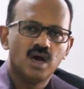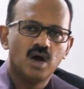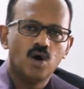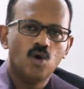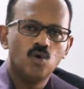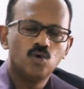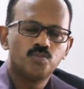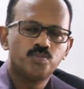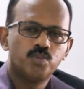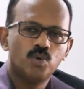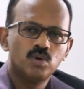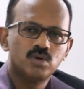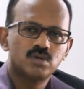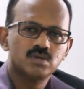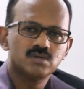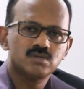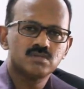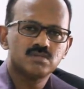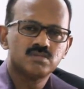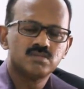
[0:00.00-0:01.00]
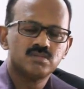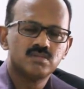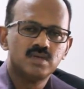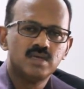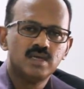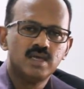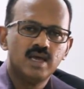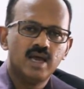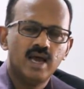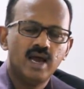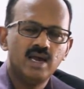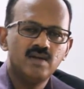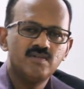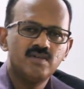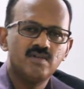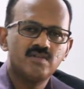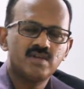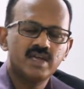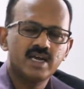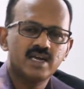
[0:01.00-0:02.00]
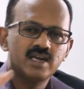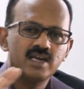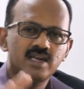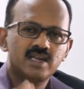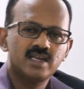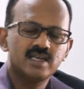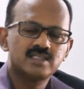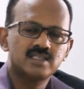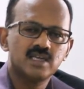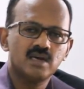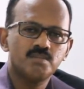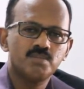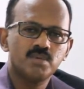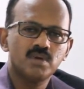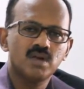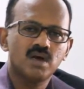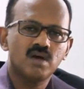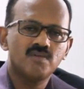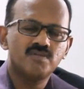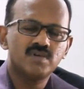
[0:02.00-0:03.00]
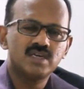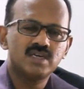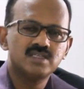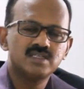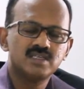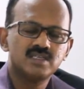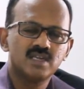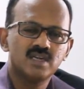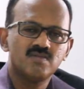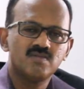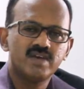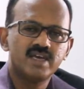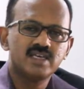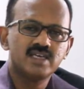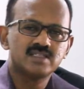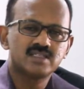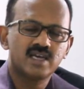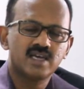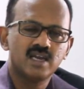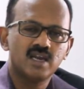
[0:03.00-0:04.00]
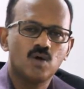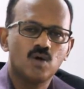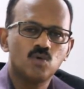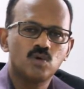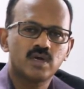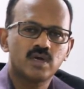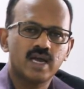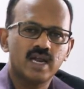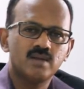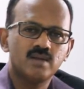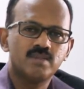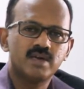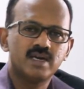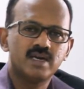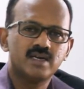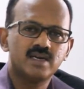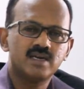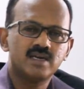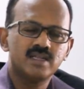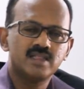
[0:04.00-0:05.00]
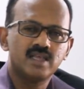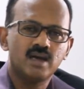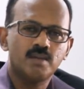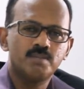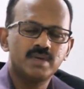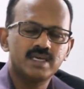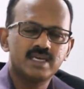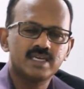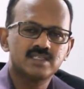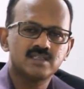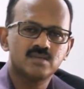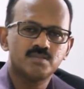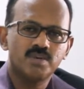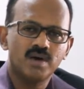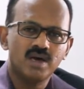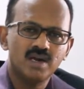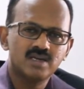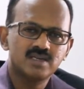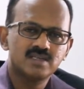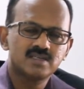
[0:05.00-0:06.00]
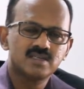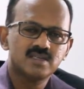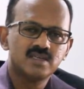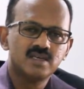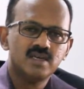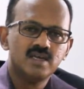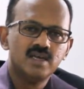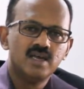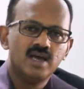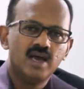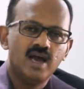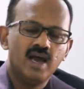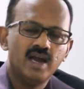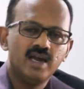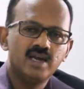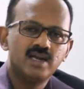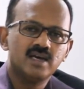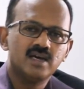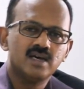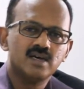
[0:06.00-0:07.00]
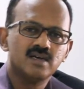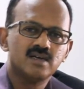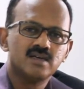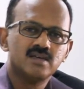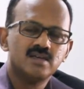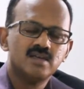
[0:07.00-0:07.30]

output, and we have taken an example of a digital weighing scale, how to calibrate it in the application part, and